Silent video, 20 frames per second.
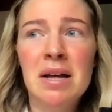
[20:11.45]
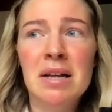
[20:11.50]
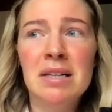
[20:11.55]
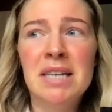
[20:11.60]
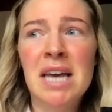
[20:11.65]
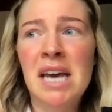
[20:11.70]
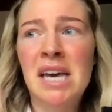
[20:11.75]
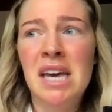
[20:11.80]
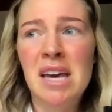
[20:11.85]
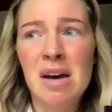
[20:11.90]

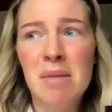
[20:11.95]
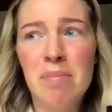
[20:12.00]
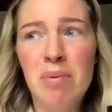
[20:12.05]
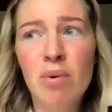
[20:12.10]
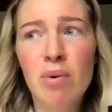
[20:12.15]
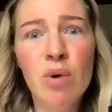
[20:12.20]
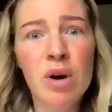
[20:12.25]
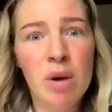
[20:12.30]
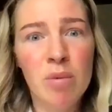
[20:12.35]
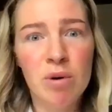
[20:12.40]
taking a
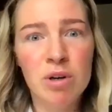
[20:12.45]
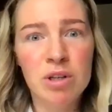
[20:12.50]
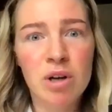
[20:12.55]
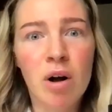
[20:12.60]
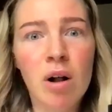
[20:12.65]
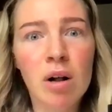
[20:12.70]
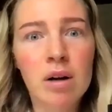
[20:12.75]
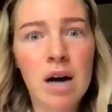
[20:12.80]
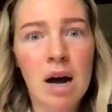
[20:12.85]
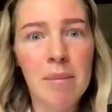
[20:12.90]
poo, and it was
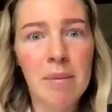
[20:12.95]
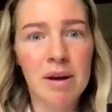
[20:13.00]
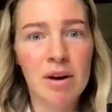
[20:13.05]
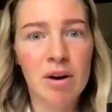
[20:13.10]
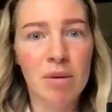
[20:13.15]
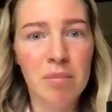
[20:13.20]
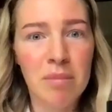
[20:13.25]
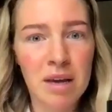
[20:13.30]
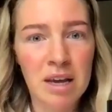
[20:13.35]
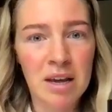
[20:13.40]
all coming
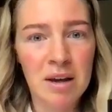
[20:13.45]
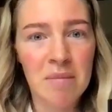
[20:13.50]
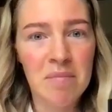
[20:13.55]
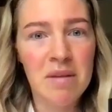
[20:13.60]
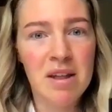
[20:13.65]
on me.